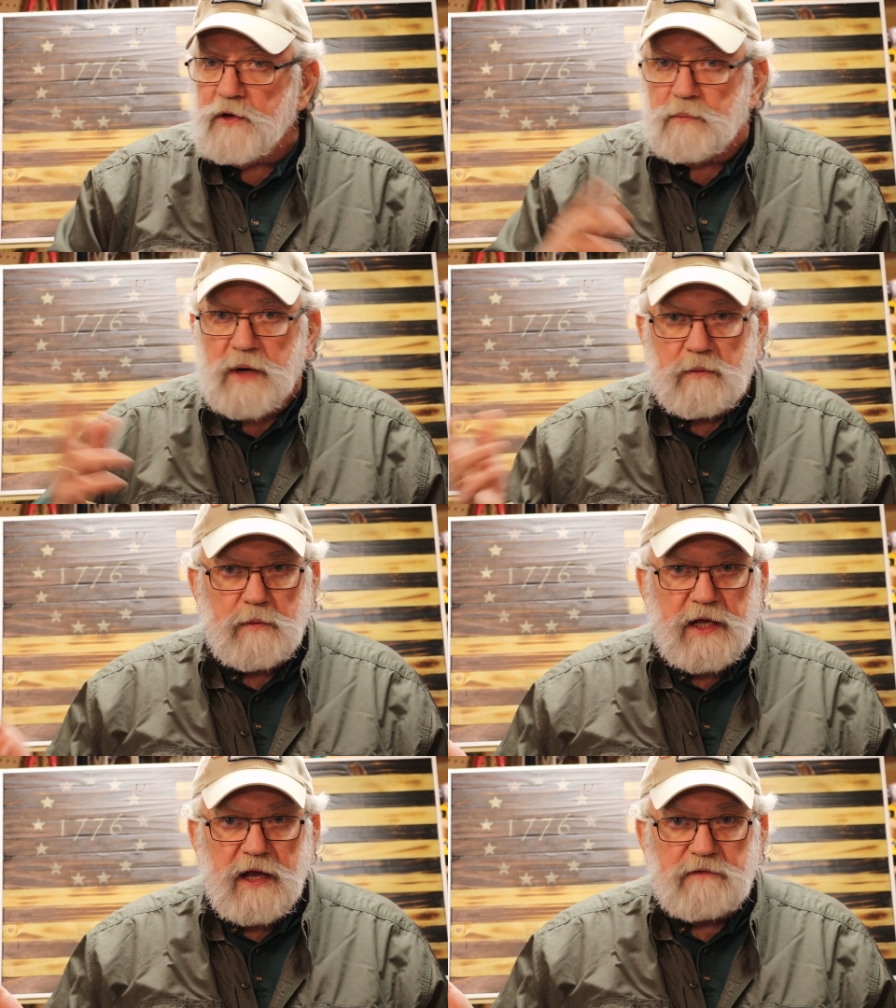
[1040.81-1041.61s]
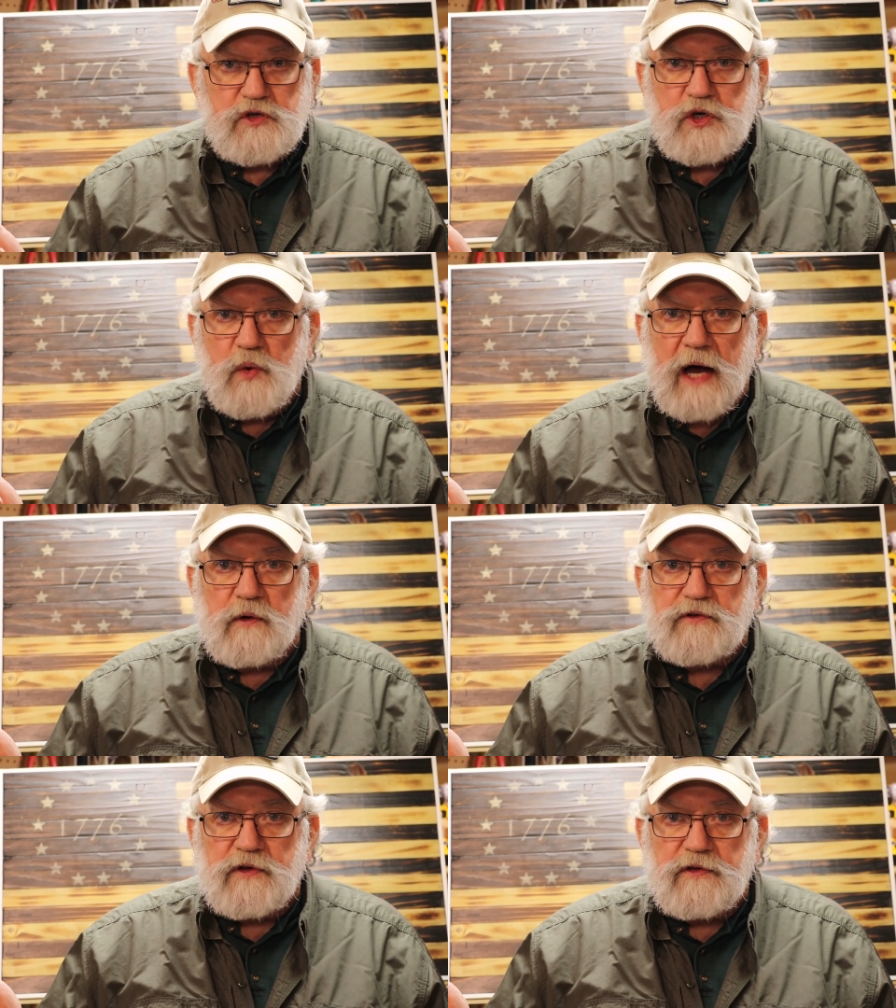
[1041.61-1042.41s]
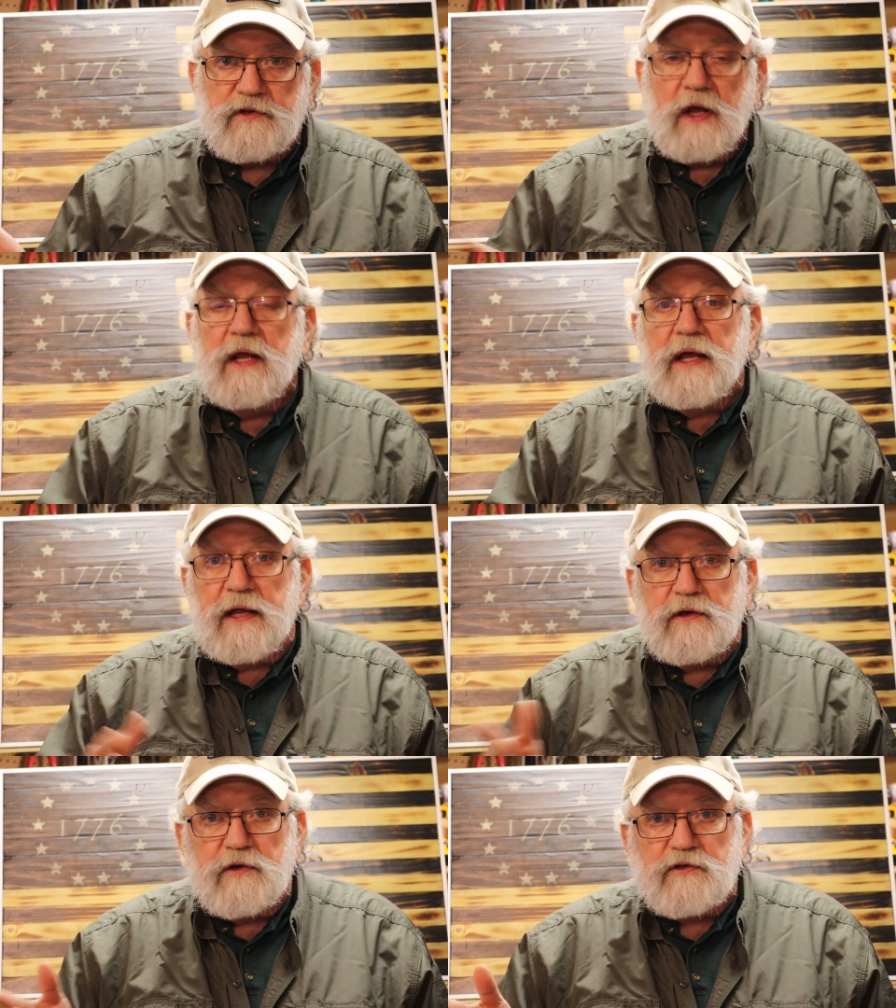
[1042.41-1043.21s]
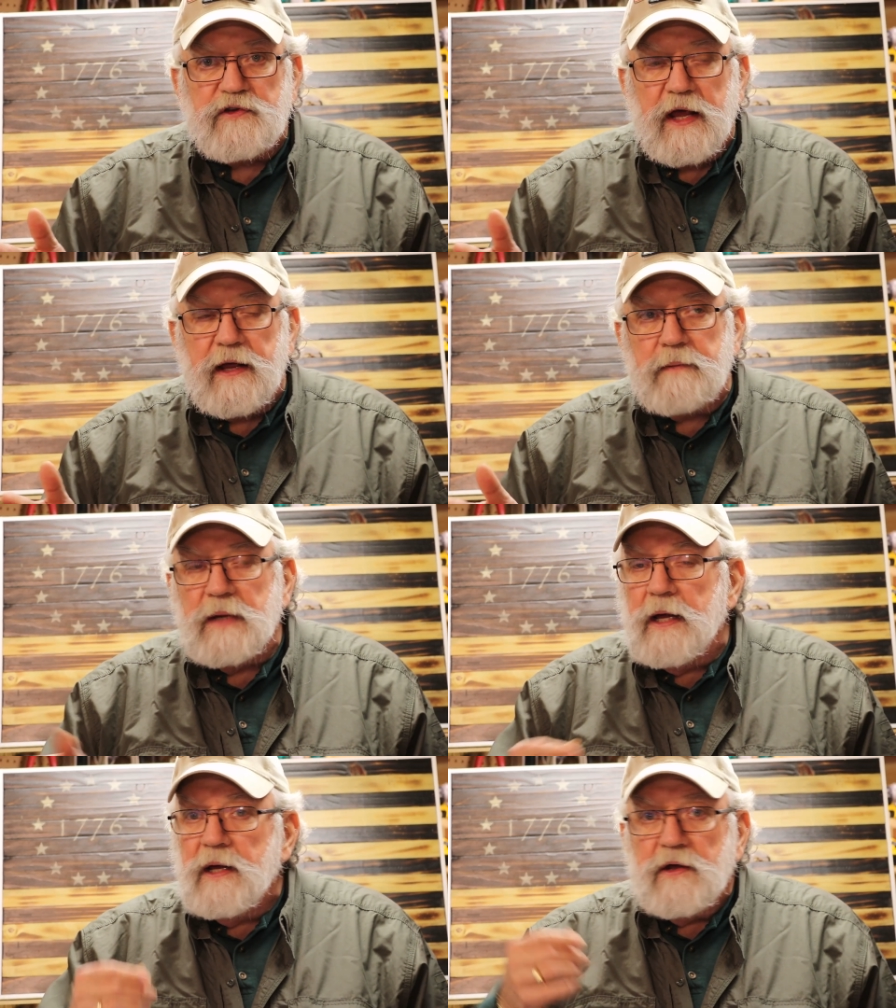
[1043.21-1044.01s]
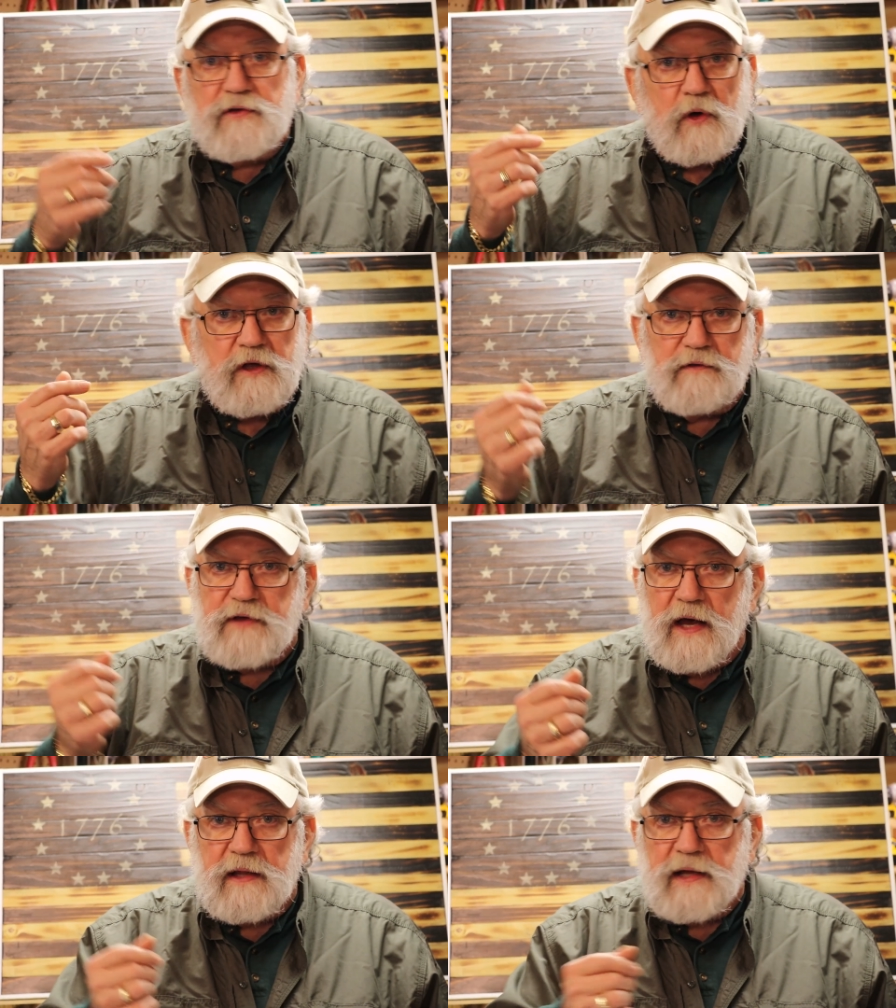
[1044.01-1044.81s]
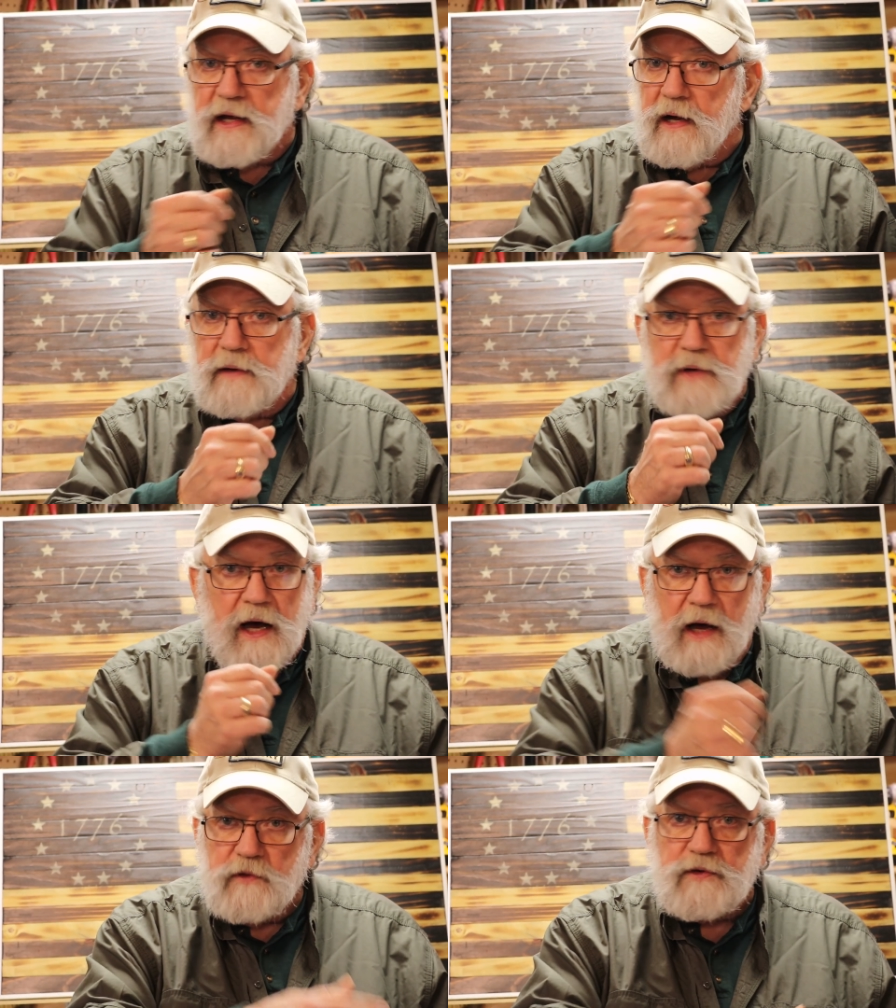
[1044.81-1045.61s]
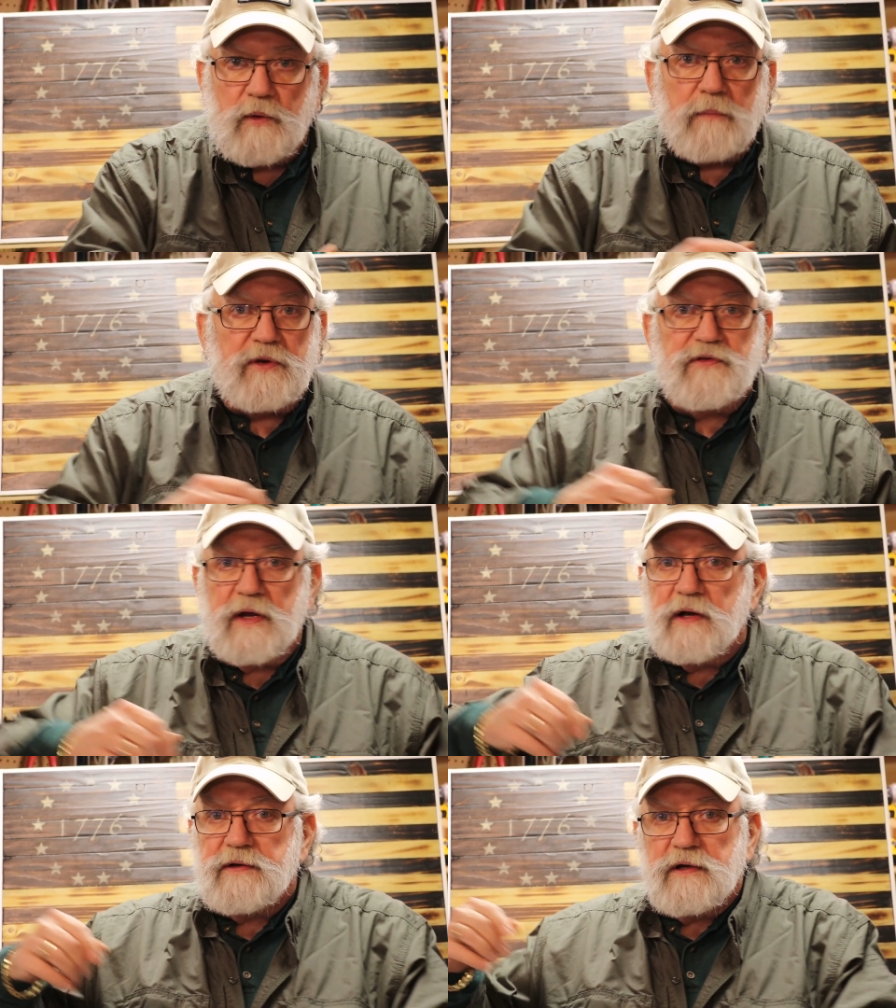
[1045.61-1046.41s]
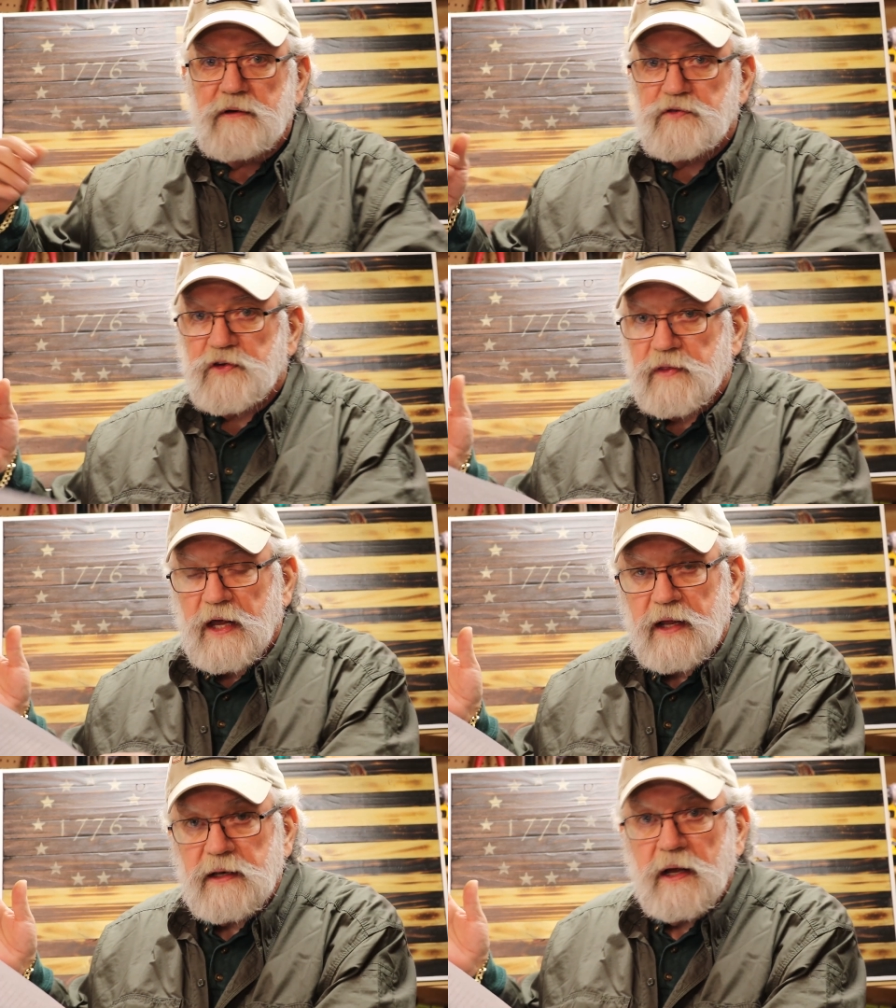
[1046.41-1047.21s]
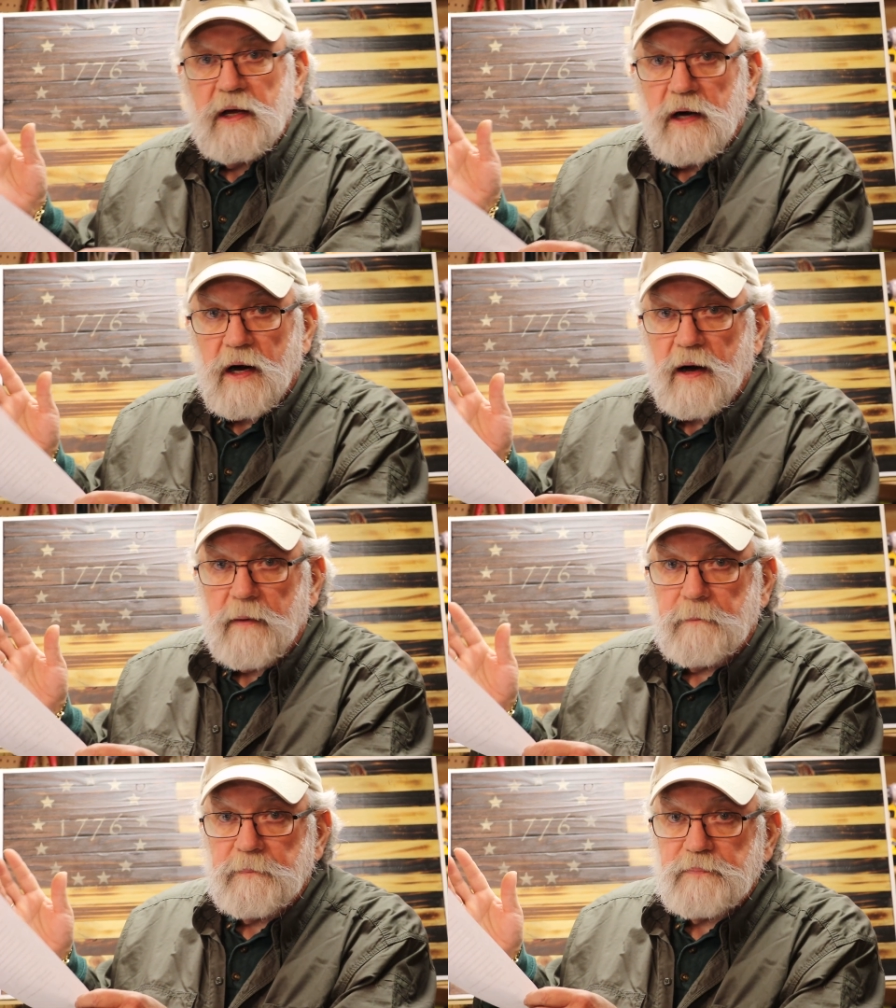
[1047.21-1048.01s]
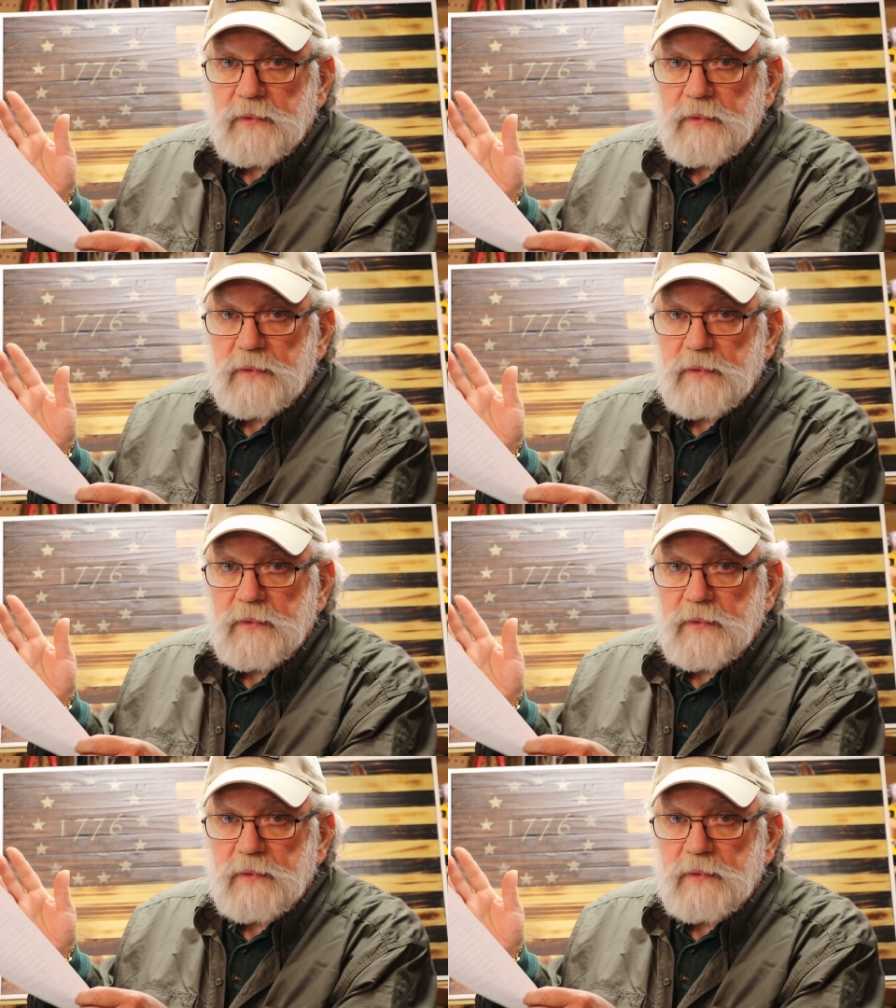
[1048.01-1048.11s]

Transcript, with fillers: You probably have two houses in your state so you've got like a, a House of Representatives and then um,